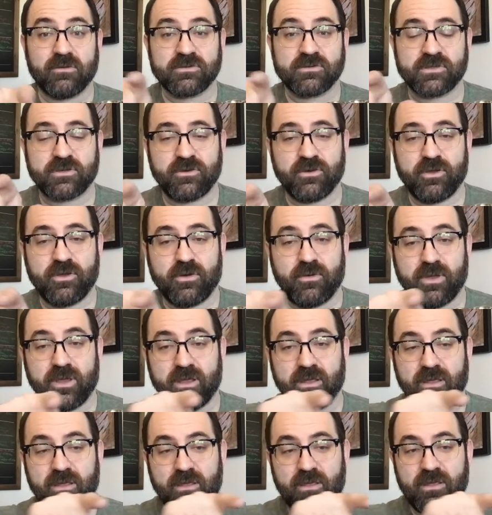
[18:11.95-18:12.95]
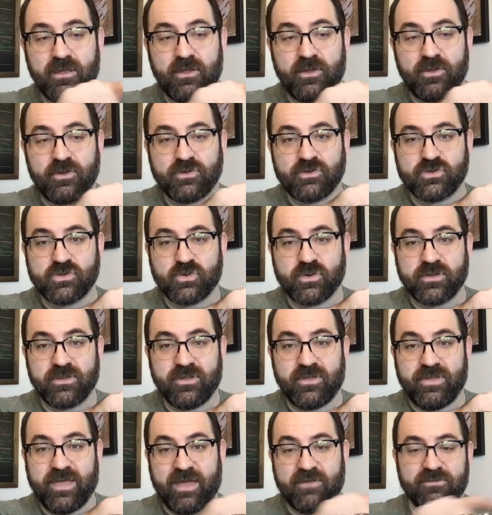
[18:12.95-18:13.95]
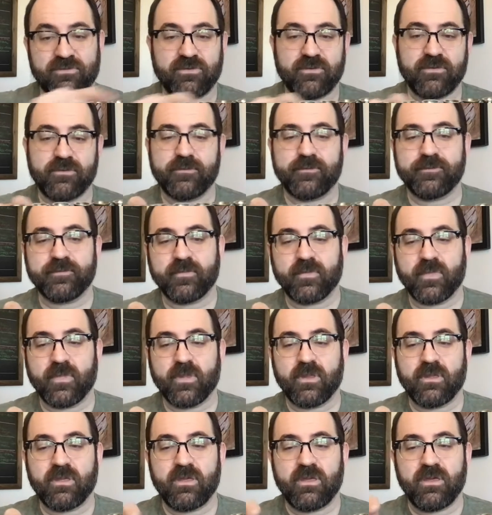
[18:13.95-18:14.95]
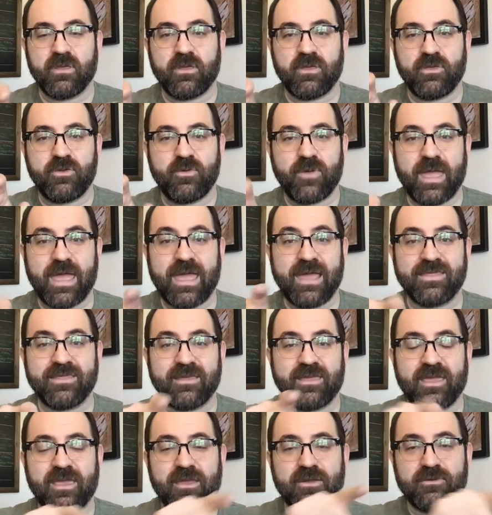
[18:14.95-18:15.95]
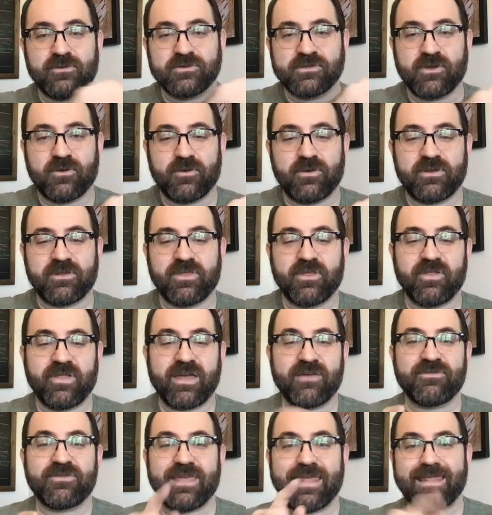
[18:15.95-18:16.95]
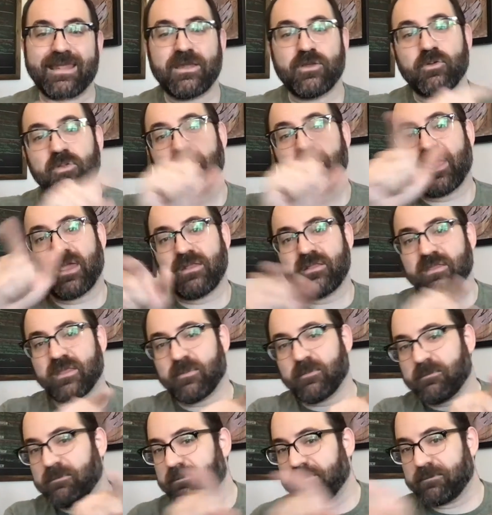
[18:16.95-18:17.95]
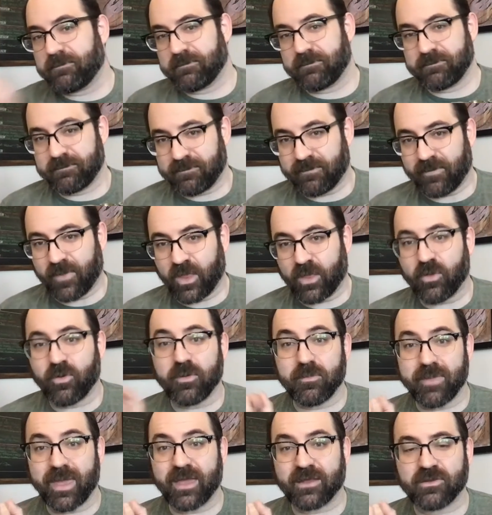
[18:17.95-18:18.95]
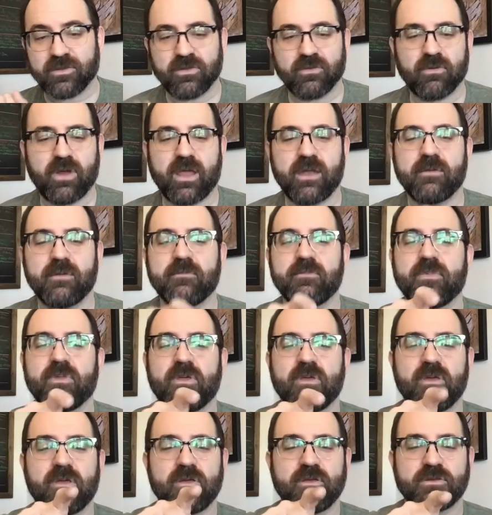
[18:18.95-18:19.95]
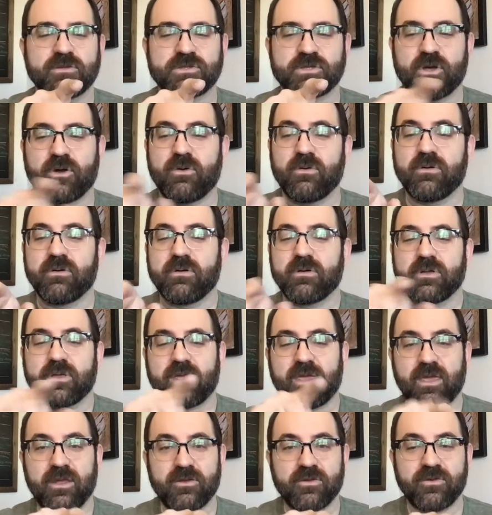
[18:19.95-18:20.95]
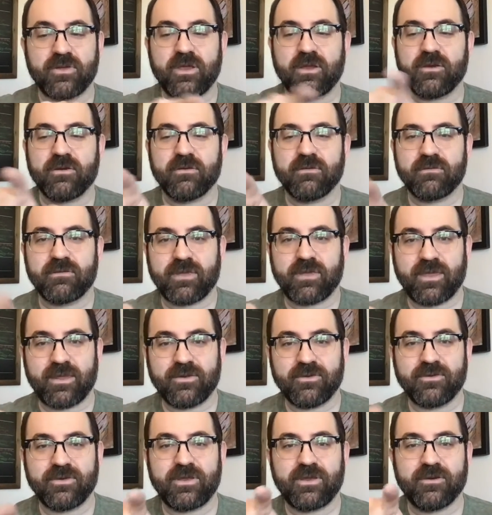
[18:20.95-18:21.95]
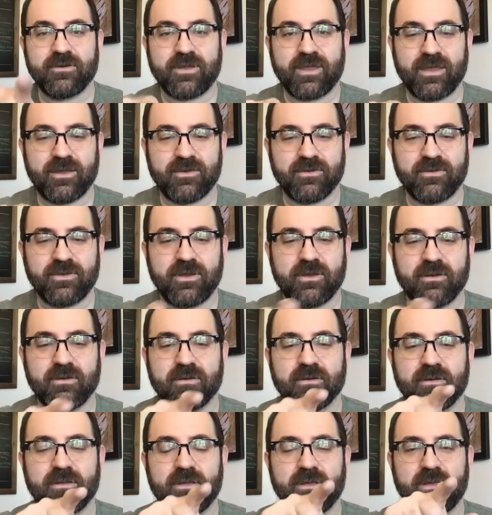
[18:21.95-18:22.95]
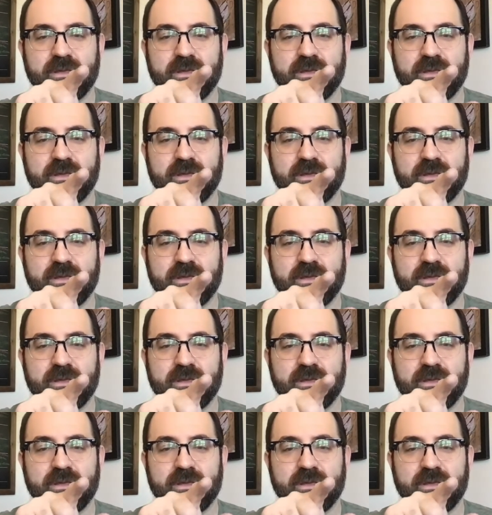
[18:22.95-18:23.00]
So you're going toward the left. You add the candles going to the left, and then you light them going back to the right. So candle here, candle here, candle here.